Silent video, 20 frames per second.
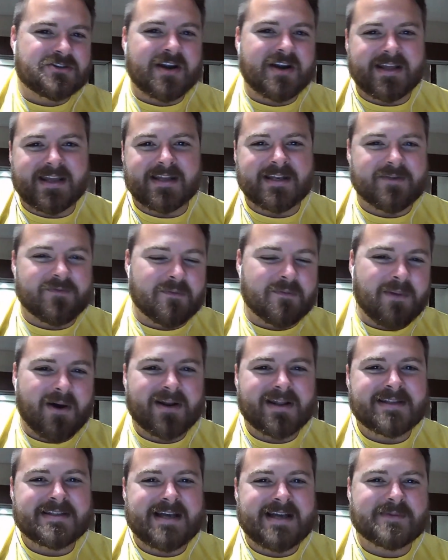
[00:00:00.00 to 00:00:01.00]
try to get different
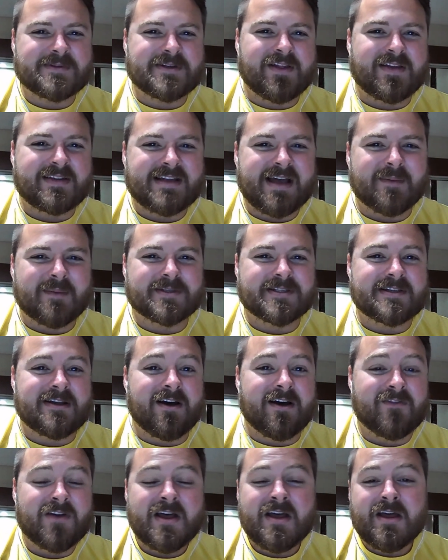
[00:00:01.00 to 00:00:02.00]
body types, all that type of
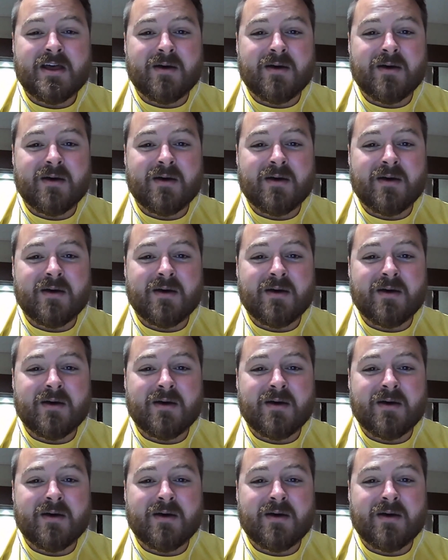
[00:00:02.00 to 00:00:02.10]
stuff.